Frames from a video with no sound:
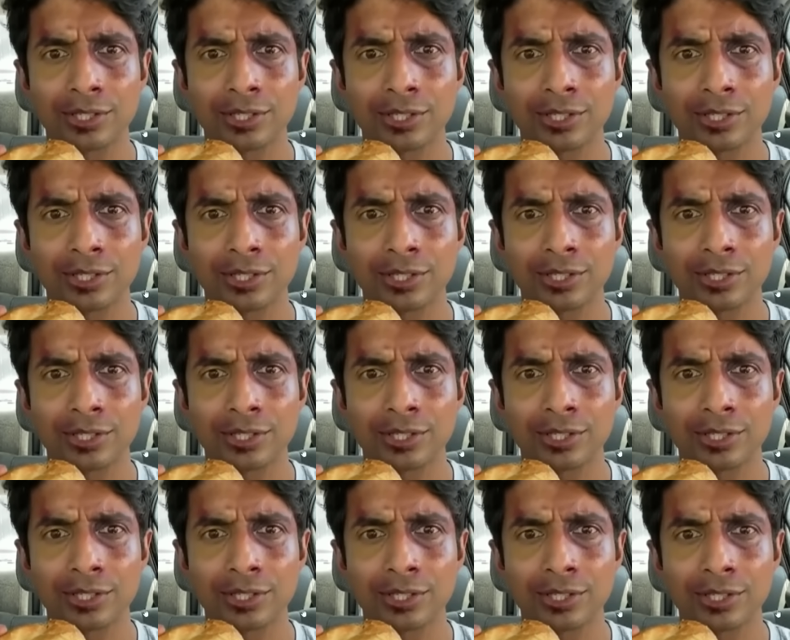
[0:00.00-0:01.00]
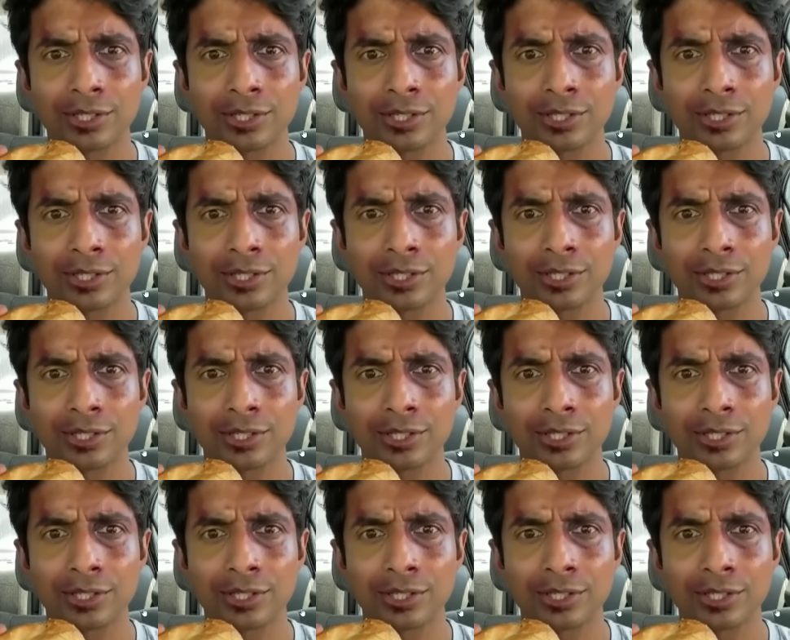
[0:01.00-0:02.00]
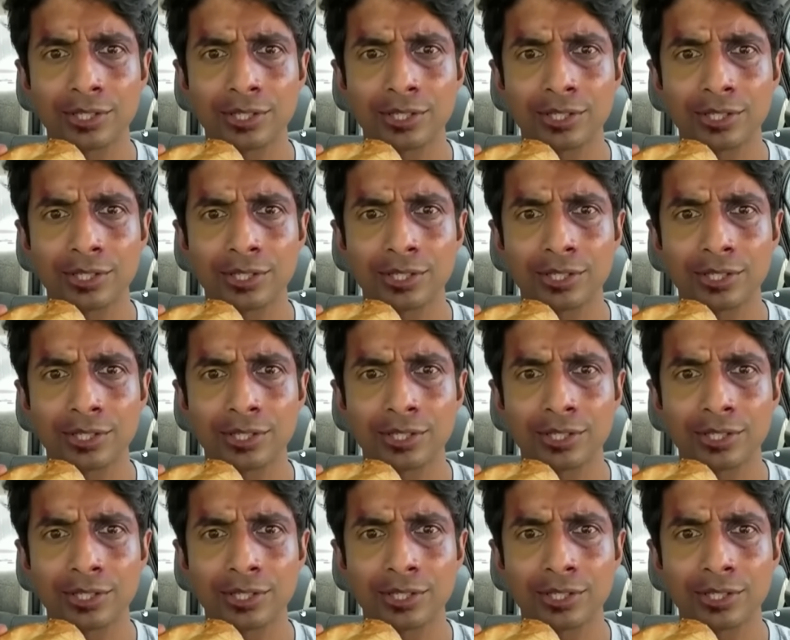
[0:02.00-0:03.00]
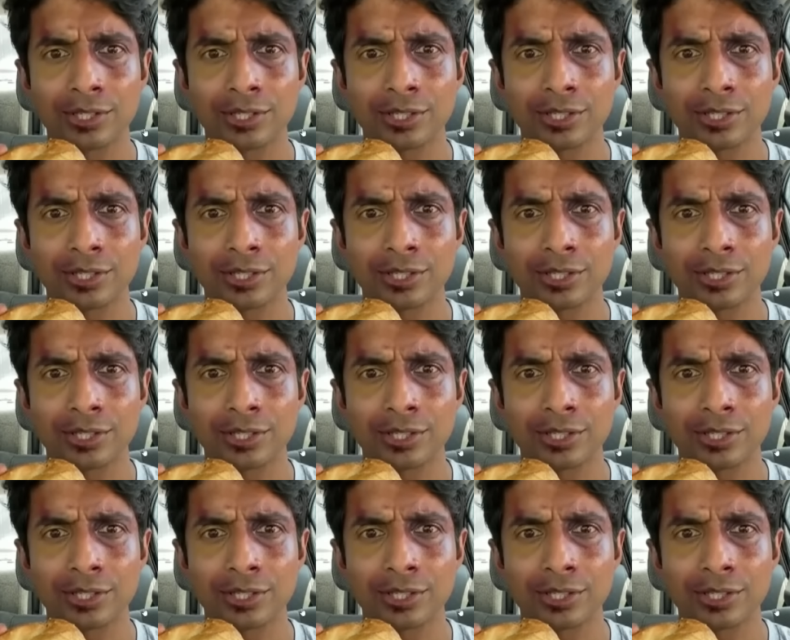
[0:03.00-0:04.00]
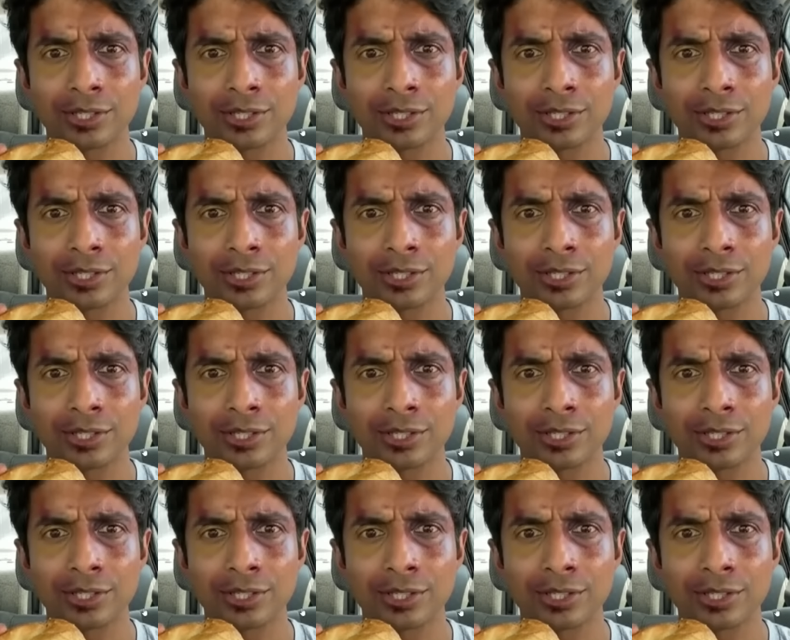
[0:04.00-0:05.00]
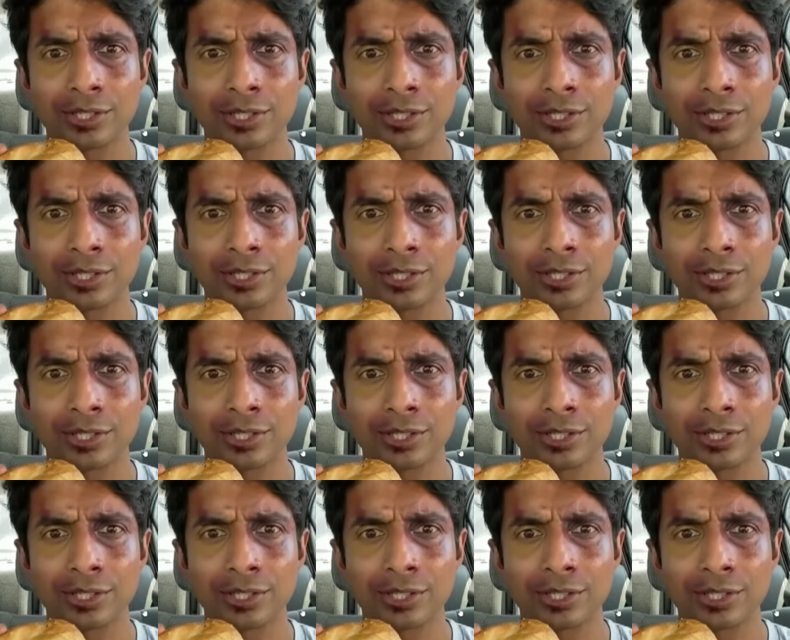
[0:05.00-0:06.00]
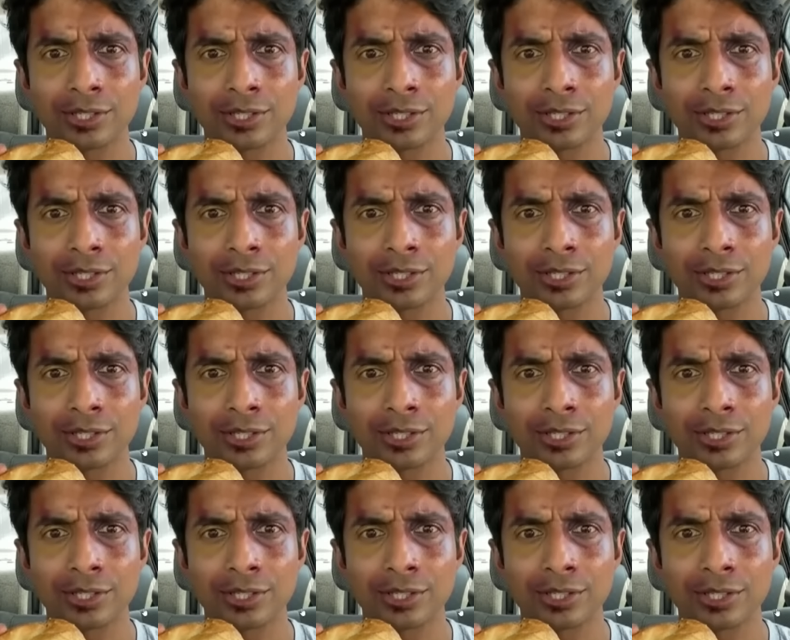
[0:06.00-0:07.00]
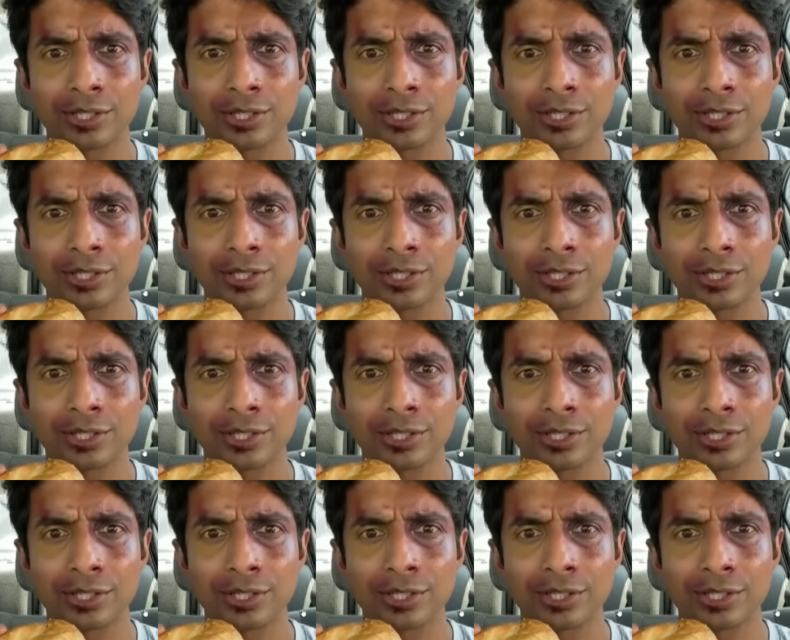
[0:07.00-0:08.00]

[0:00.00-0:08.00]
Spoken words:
[no speech]